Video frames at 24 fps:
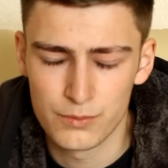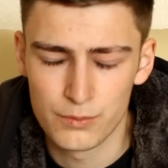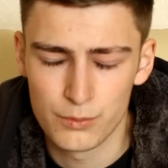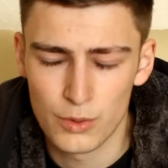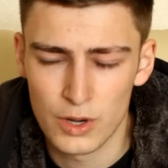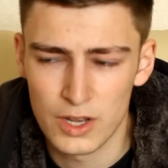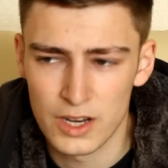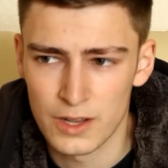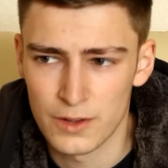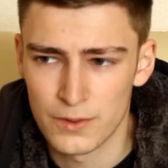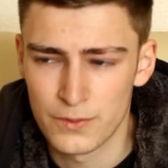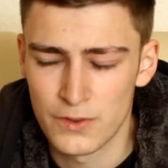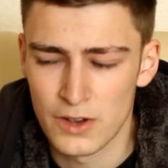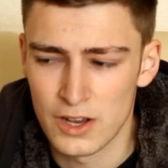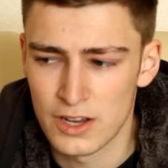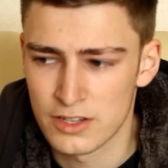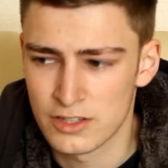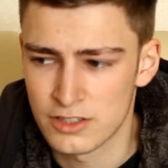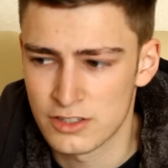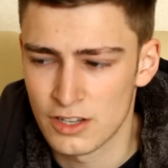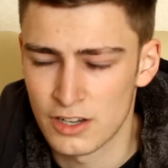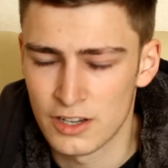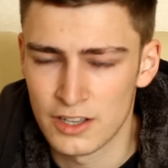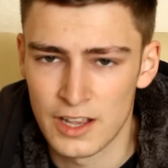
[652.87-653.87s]
when I
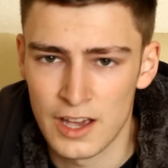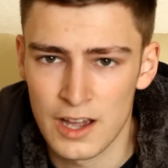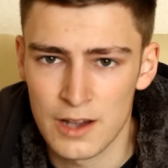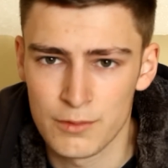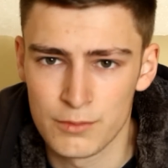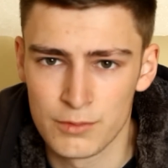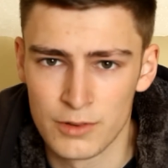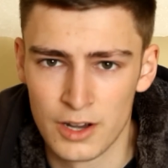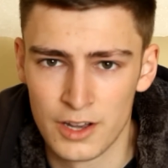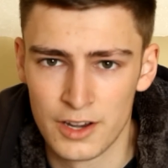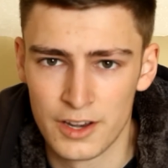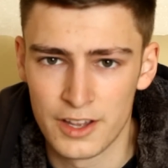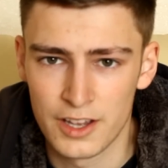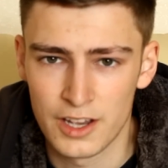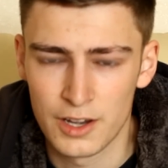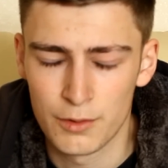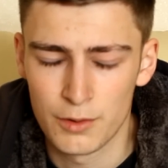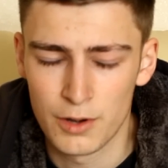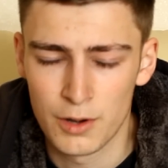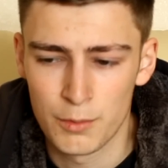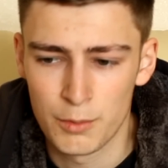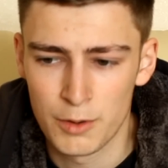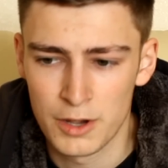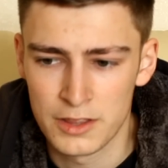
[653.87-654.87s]
first started out riding, I
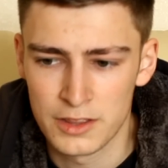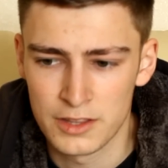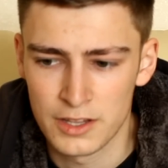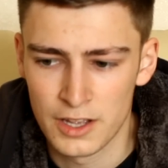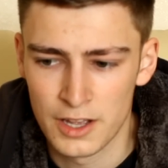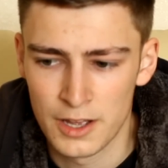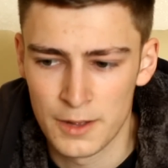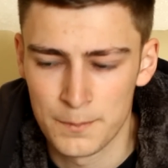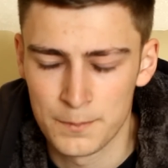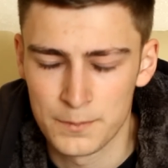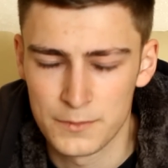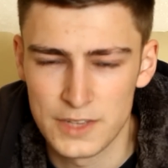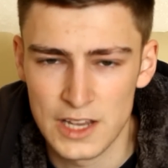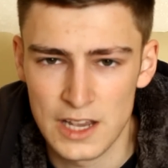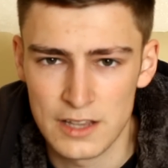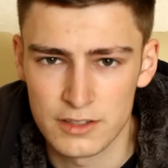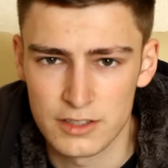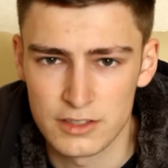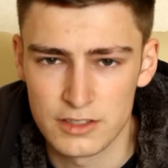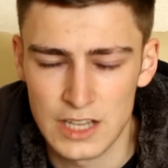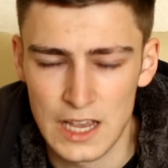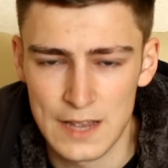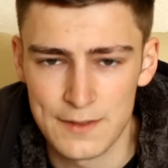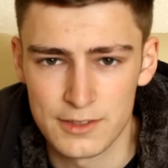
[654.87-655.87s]
went down
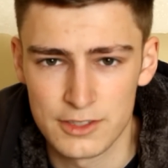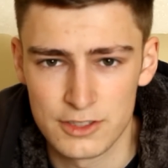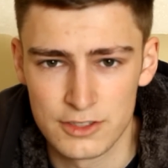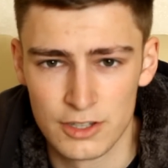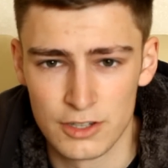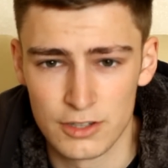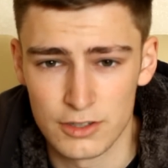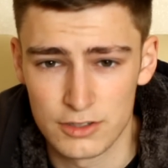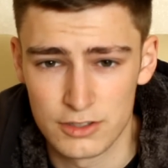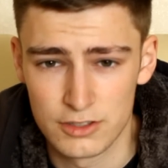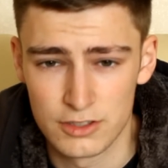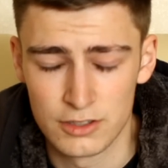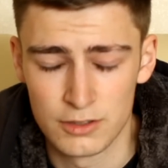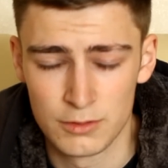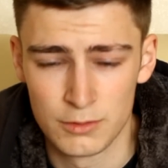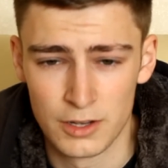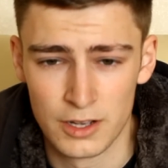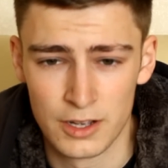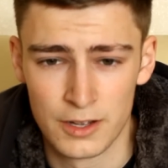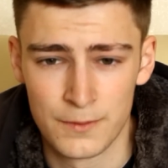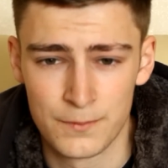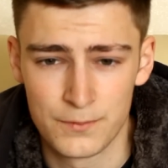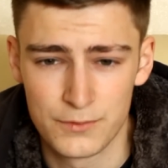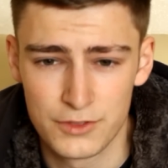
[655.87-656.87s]
to Tavistock
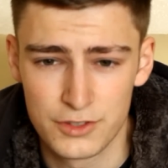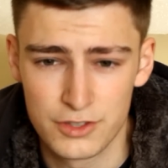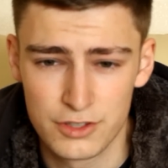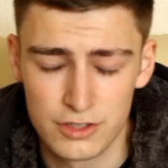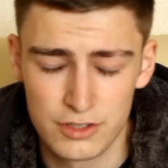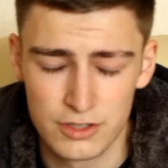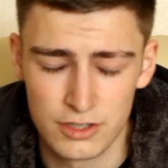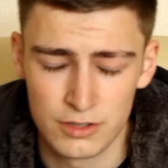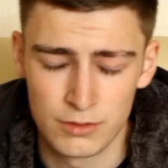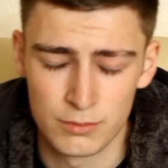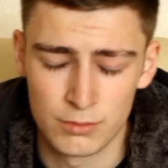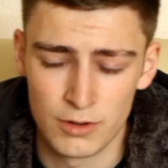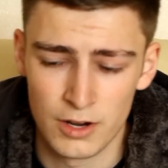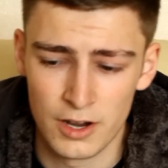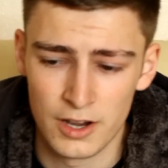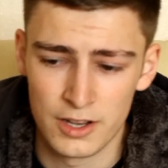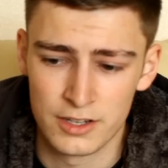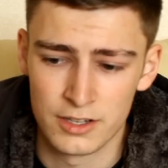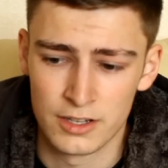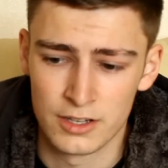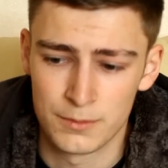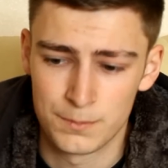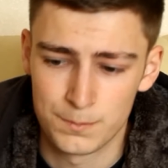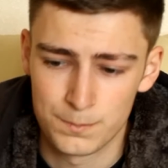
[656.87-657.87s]
to
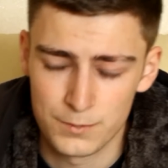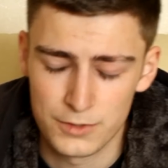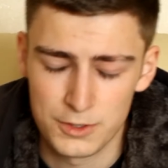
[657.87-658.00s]
ride a